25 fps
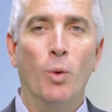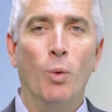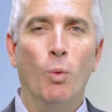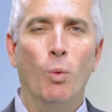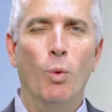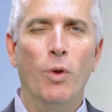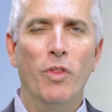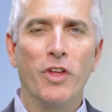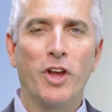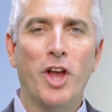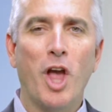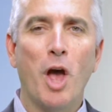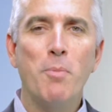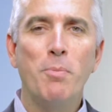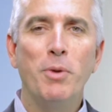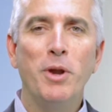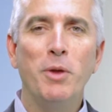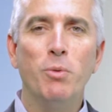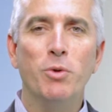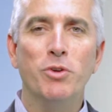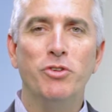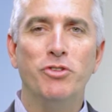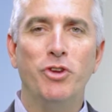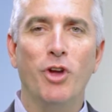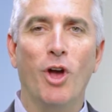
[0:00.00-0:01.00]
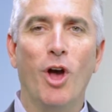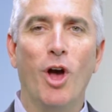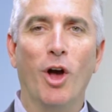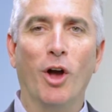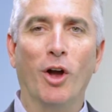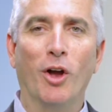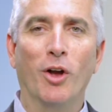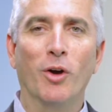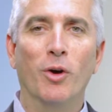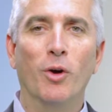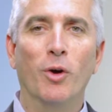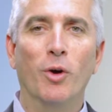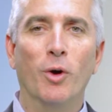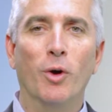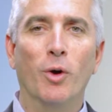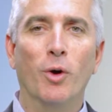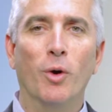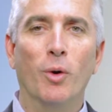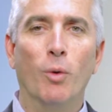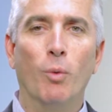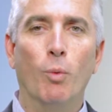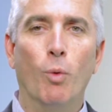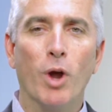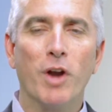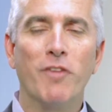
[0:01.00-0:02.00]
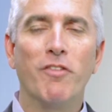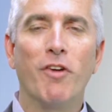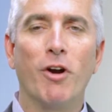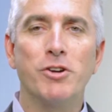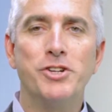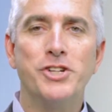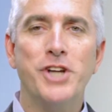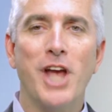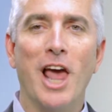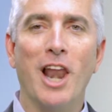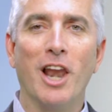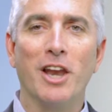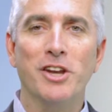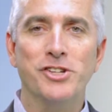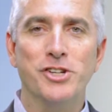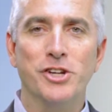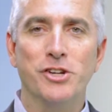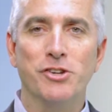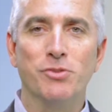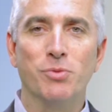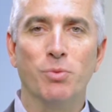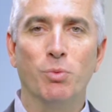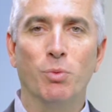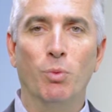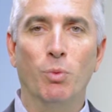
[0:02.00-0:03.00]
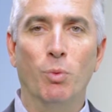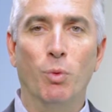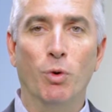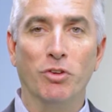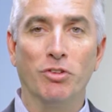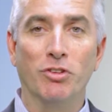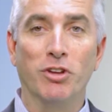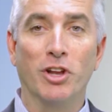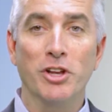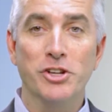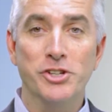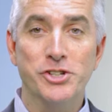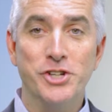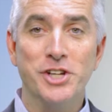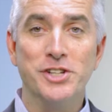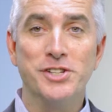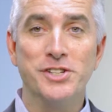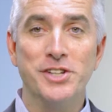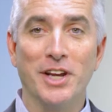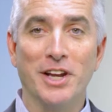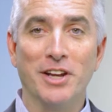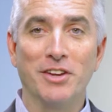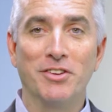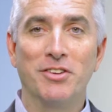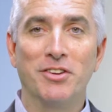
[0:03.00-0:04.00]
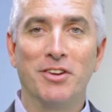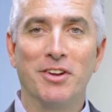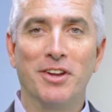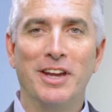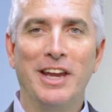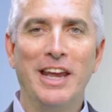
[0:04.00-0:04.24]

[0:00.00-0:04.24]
When the company was young, one of our challenges was logistics,